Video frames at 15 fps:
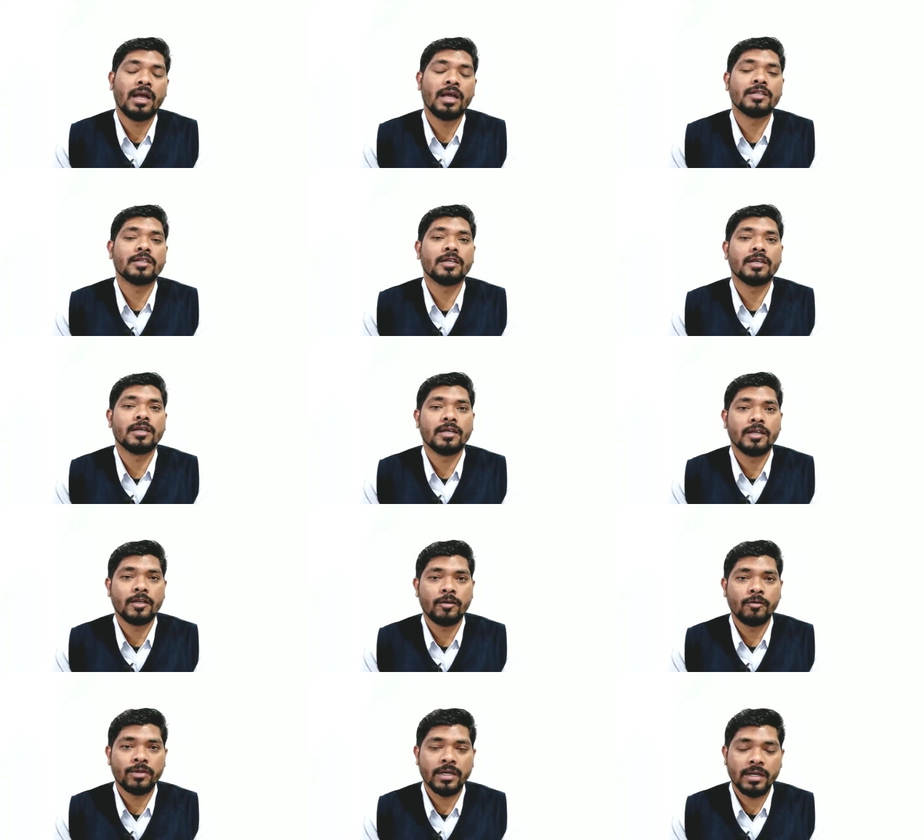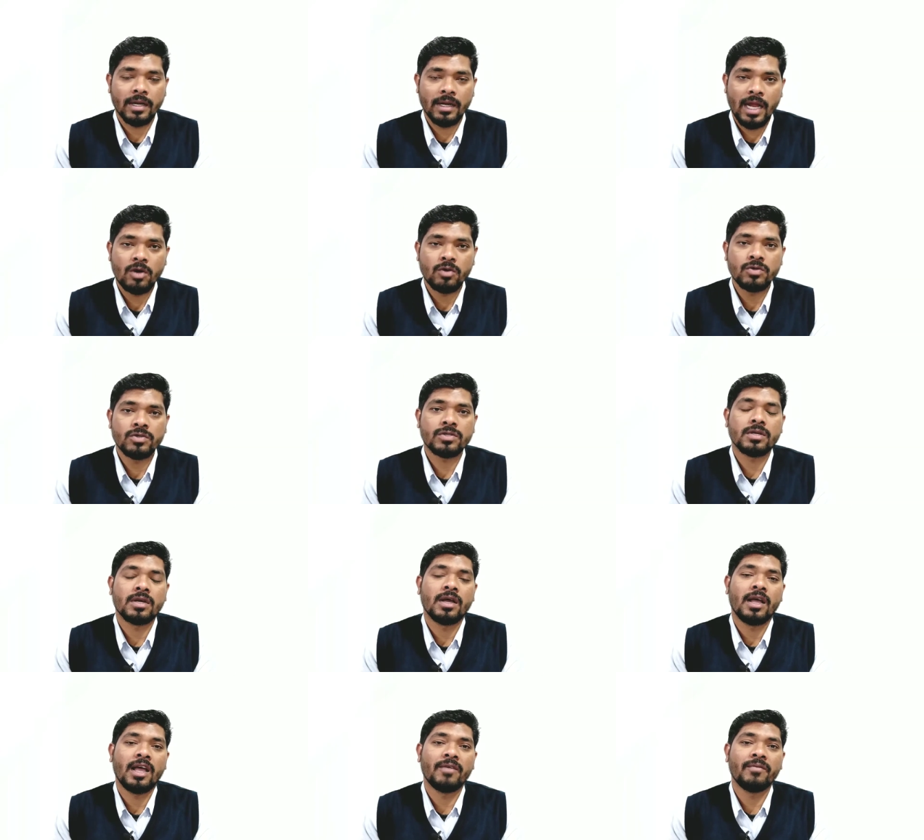and if the clouds
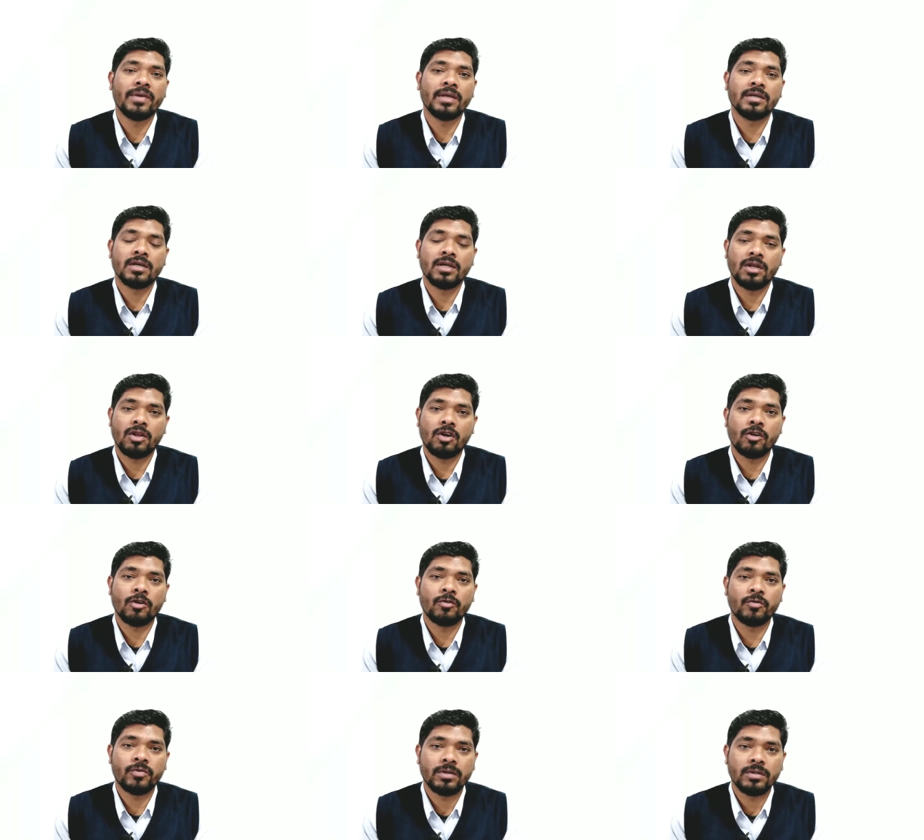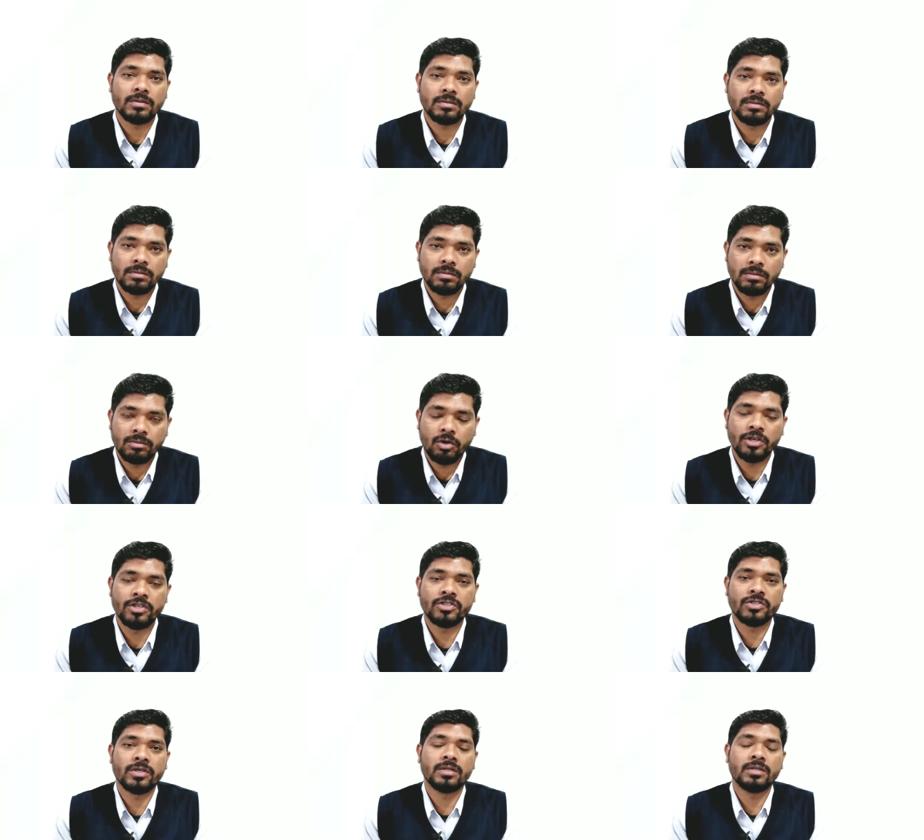having lot of
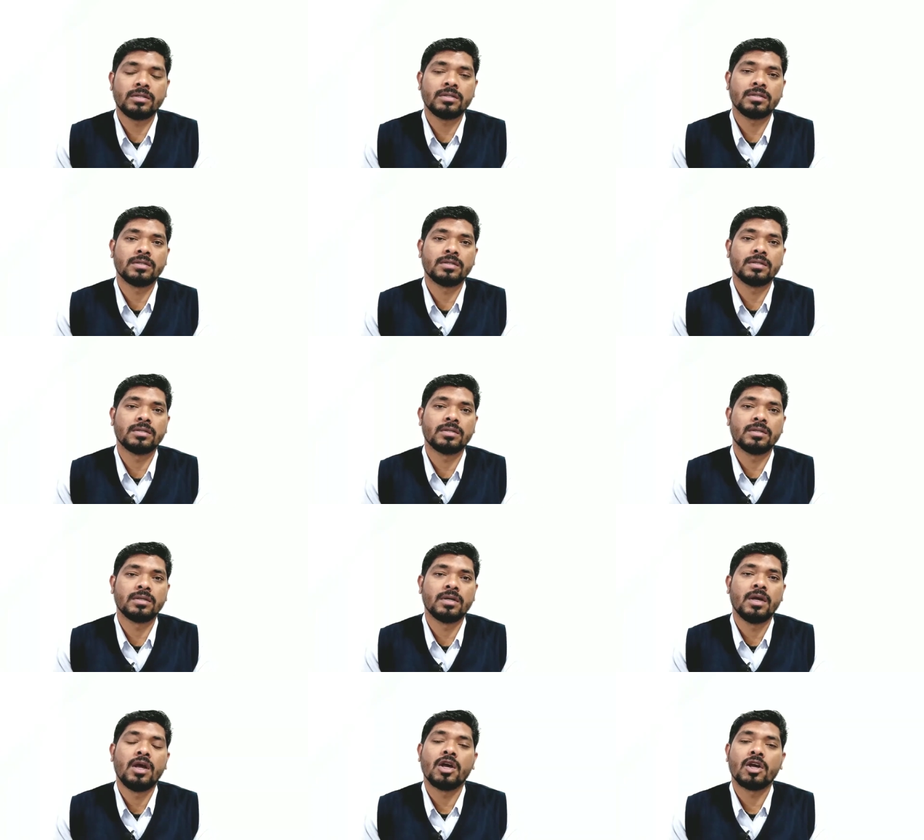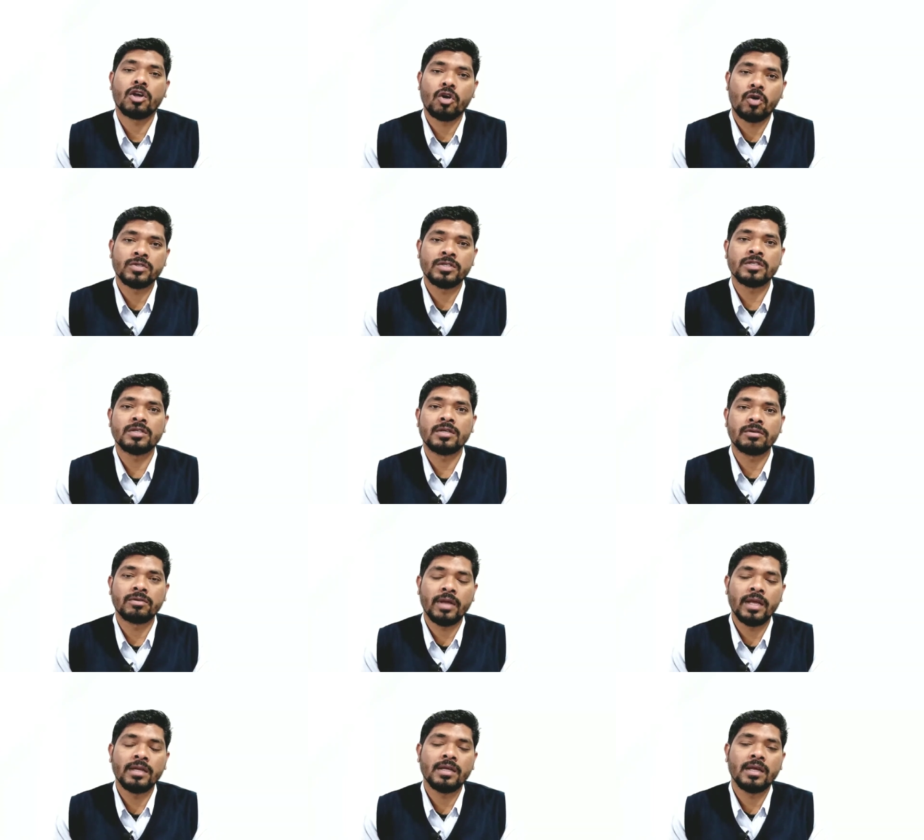moisture causes
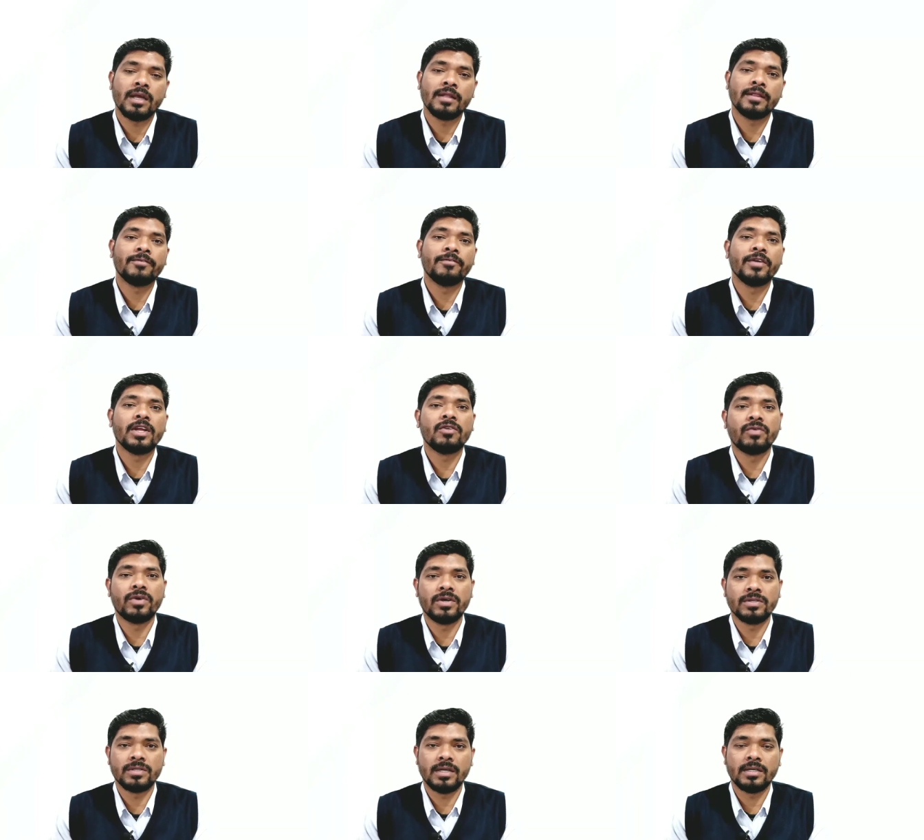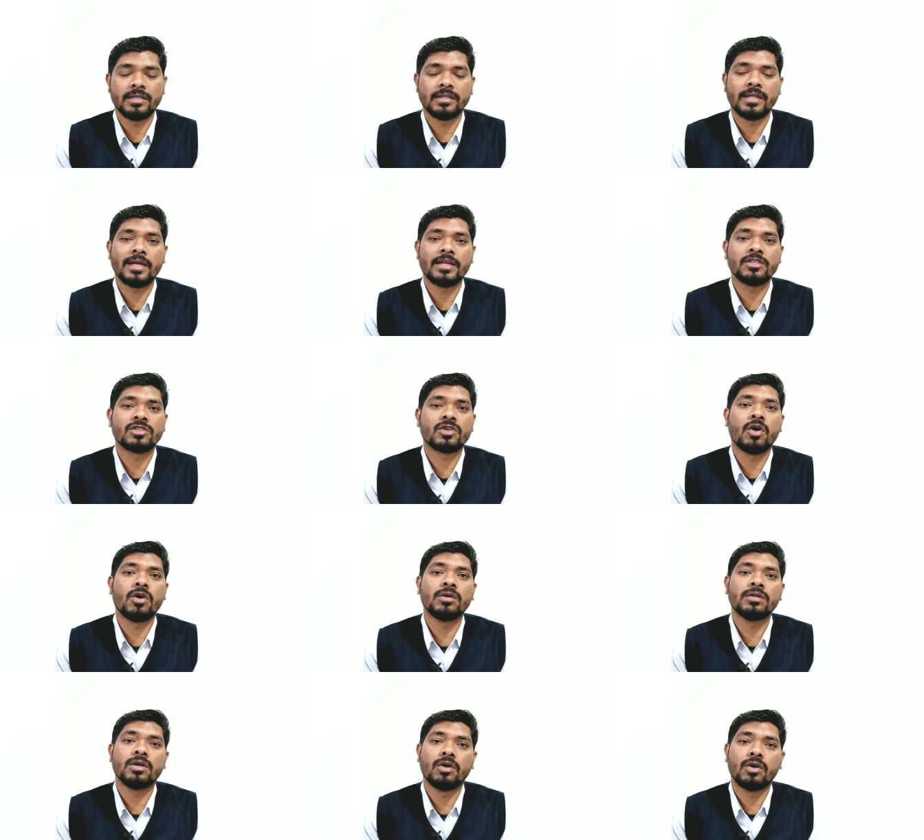rain in the windward side that is
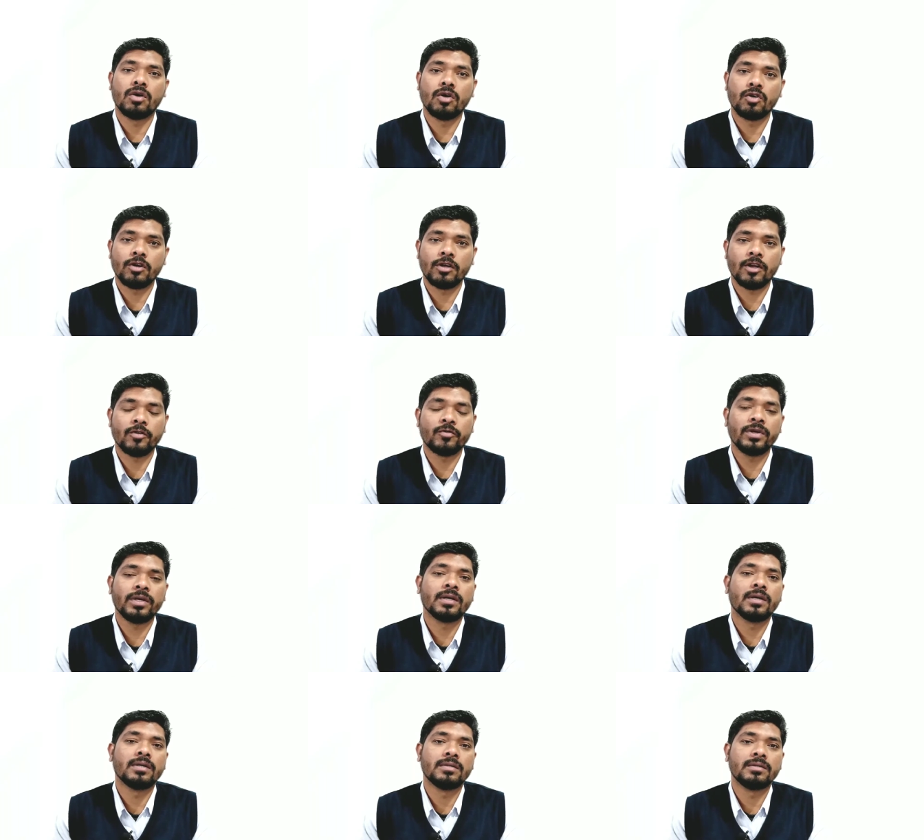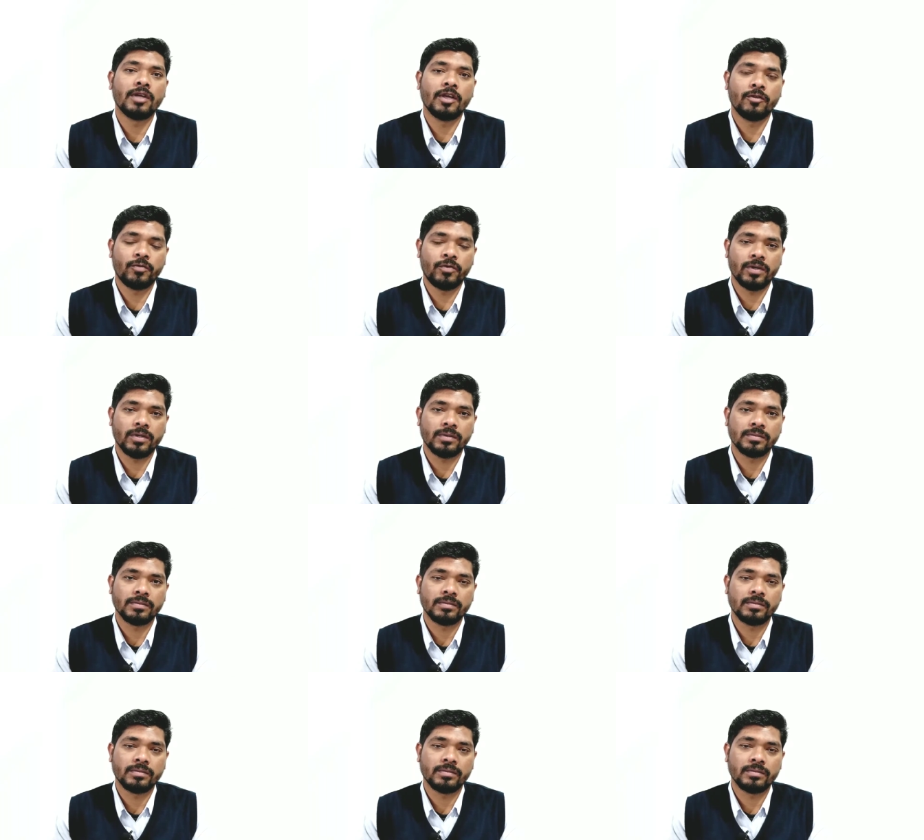called orographic rainfall.